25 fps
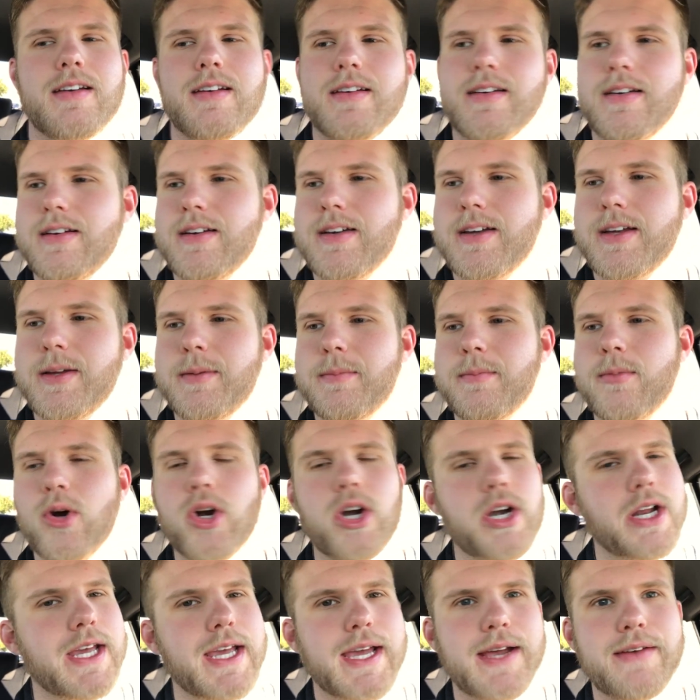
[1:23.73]
Good
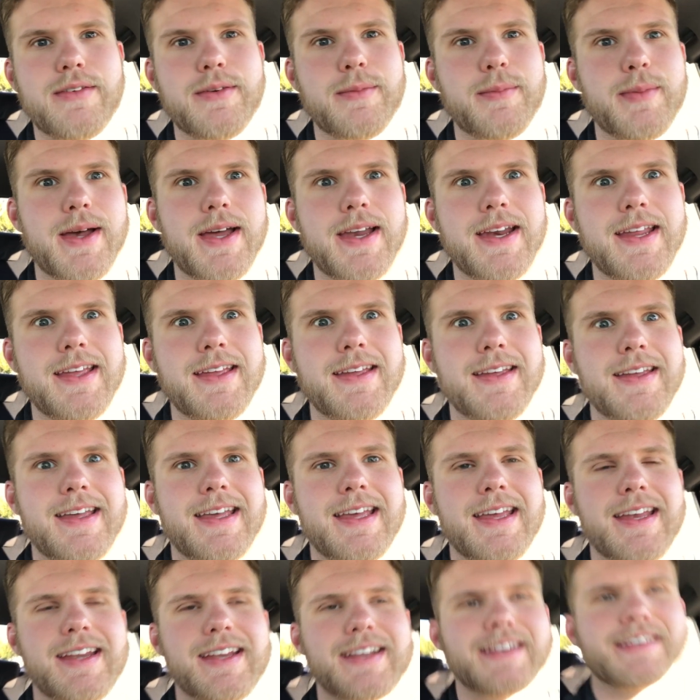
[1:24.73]
morning, everybody.
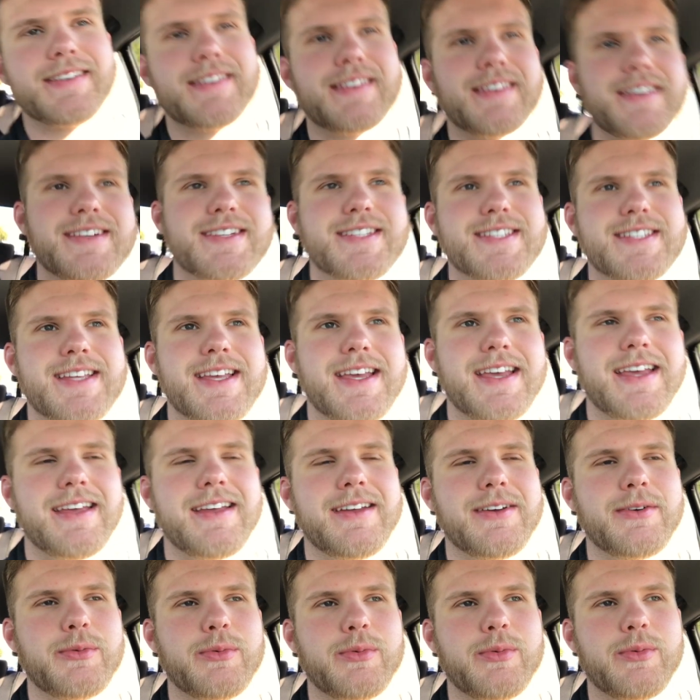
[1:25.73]
It is Thursday,
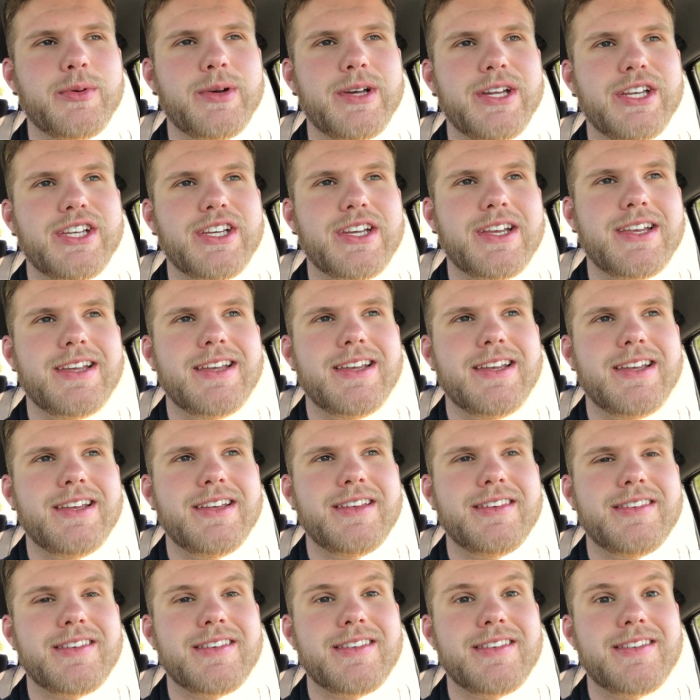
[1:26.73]
which
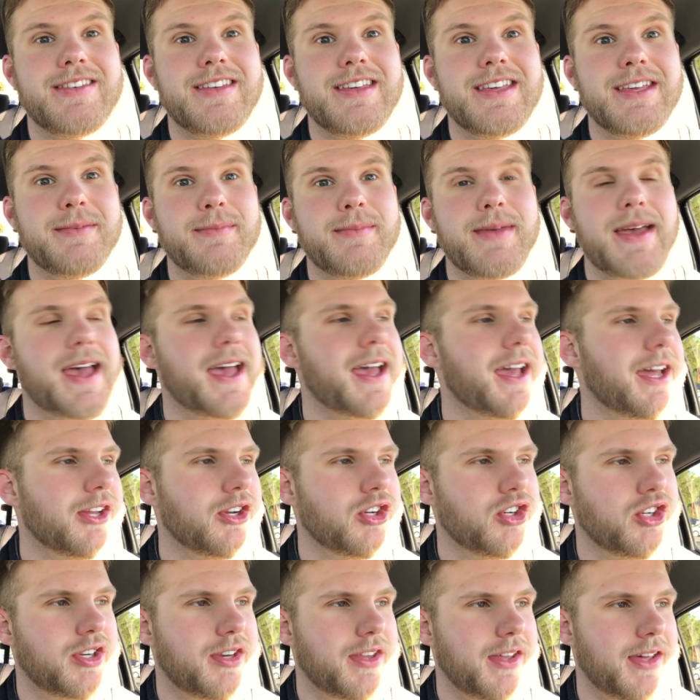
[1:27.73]
is Team
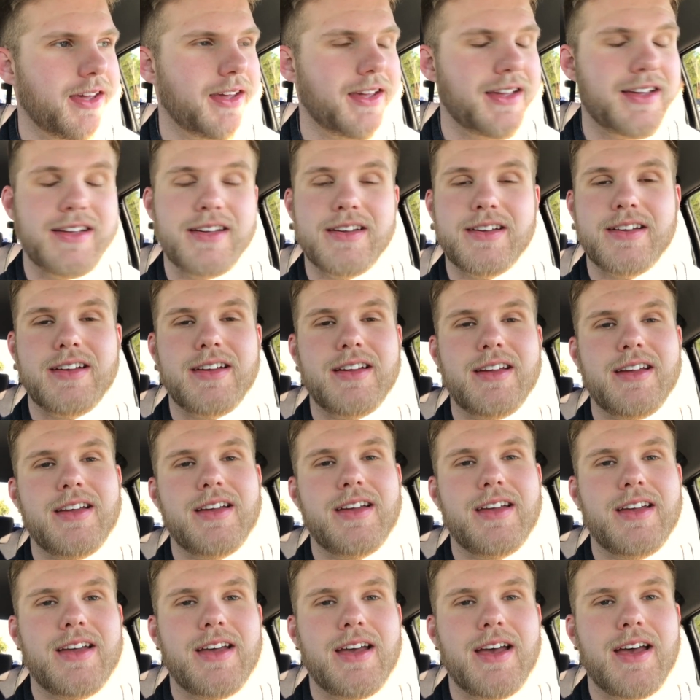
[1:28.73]
Edge Day.
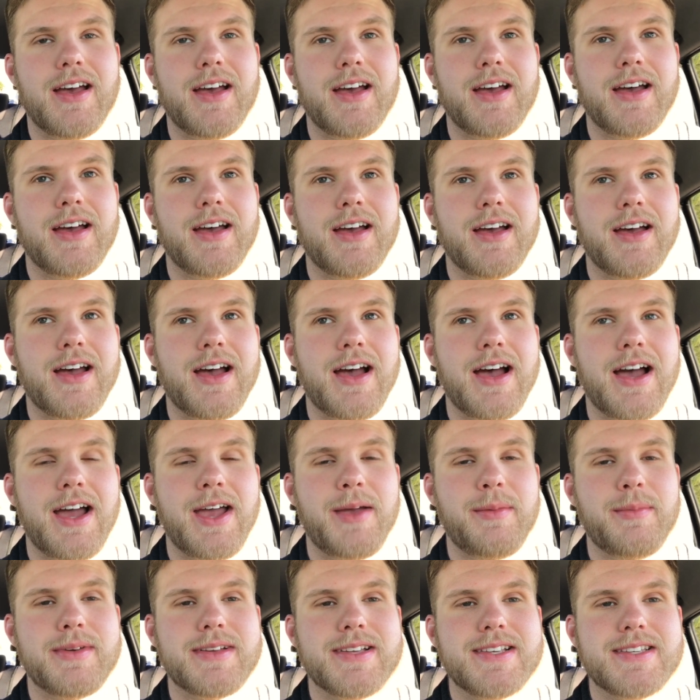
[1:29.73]
Uh,
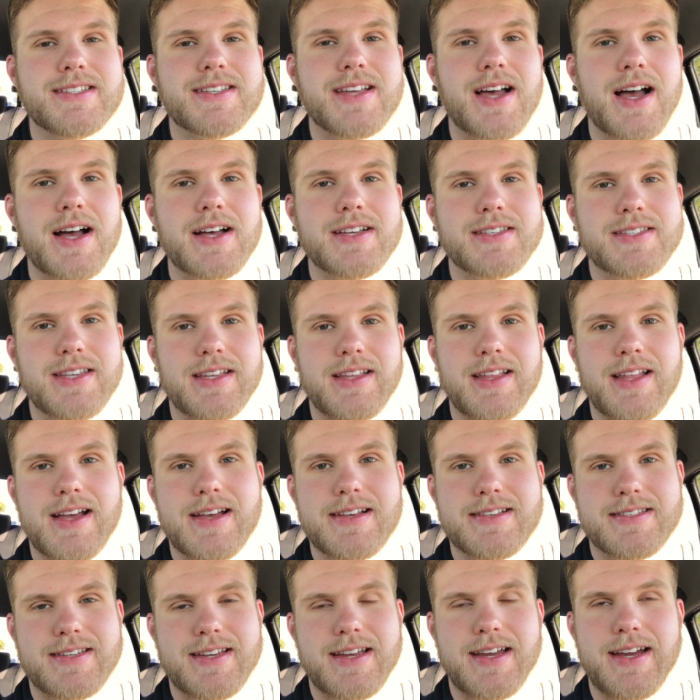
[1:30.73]
I'm exhausted
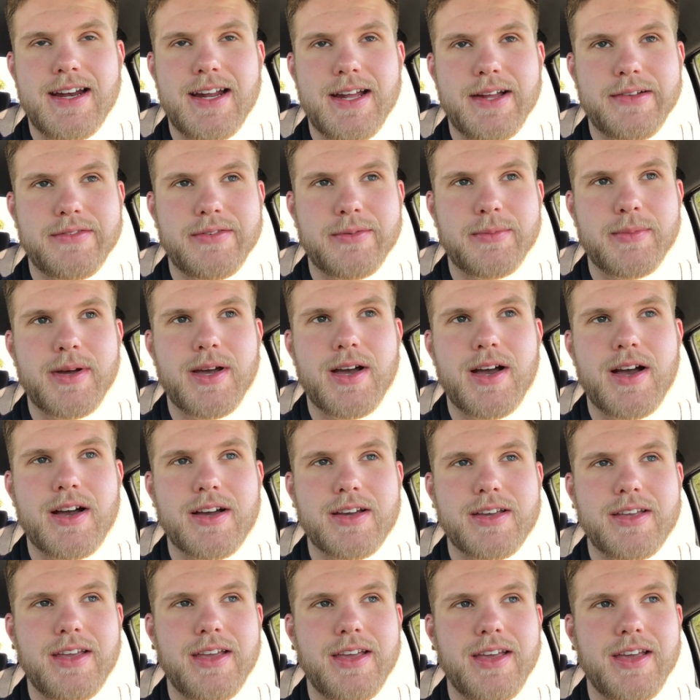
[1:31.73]
last night after my
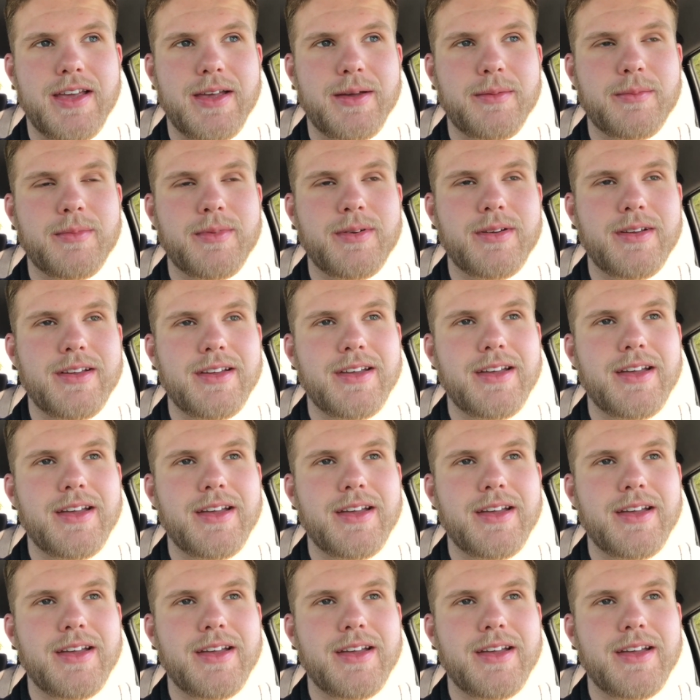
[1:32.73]
hockey game.